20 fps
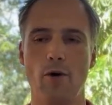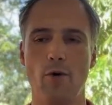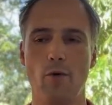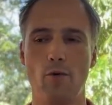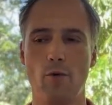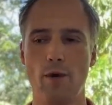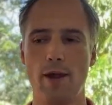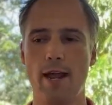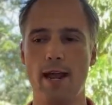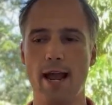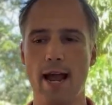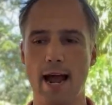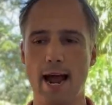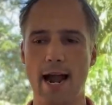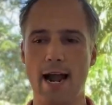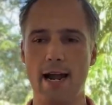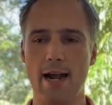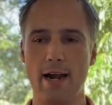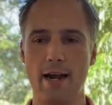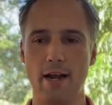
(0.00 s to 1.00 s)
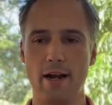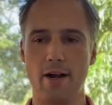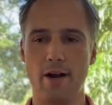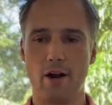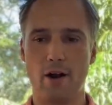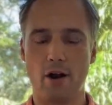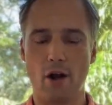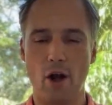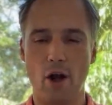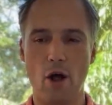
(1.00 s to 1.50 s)
we are
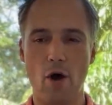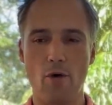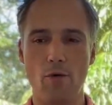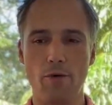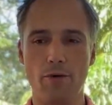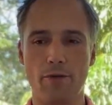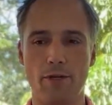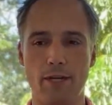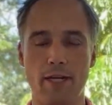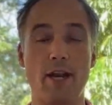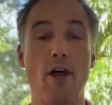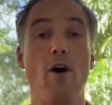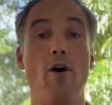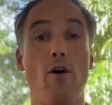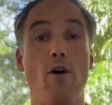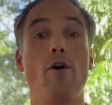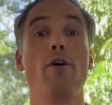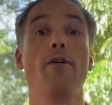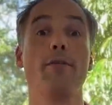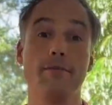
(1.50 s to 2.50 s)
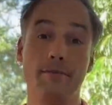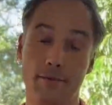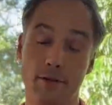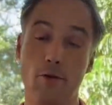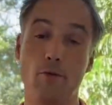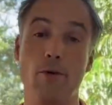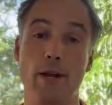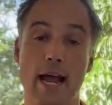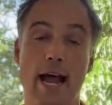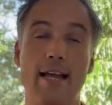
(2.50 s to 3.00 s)
closing, or
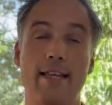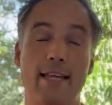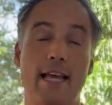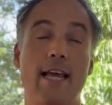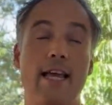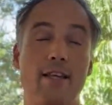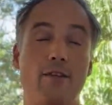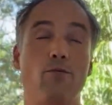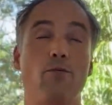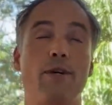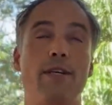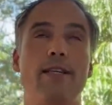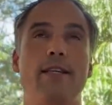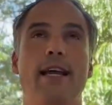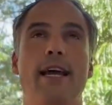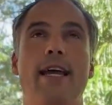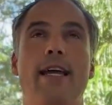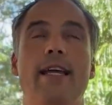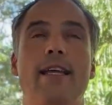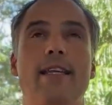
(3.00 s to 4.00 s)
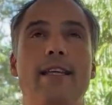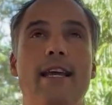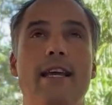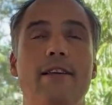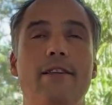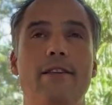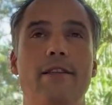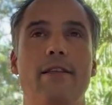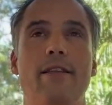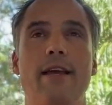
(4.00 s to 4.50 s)
as we say
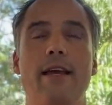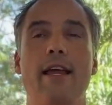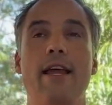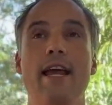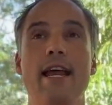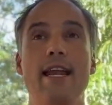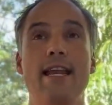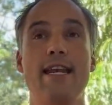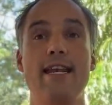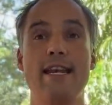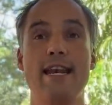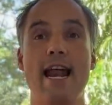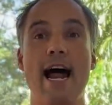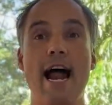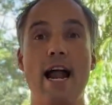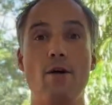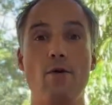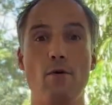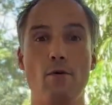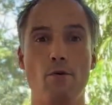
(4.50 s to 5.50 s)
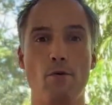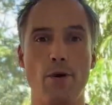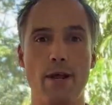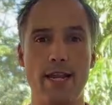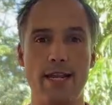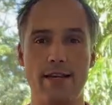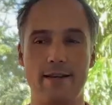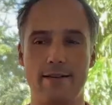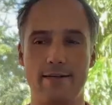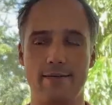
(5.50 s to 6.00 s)
yesterday,
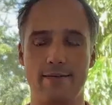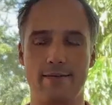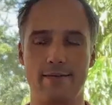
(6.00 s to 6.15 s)
narrowing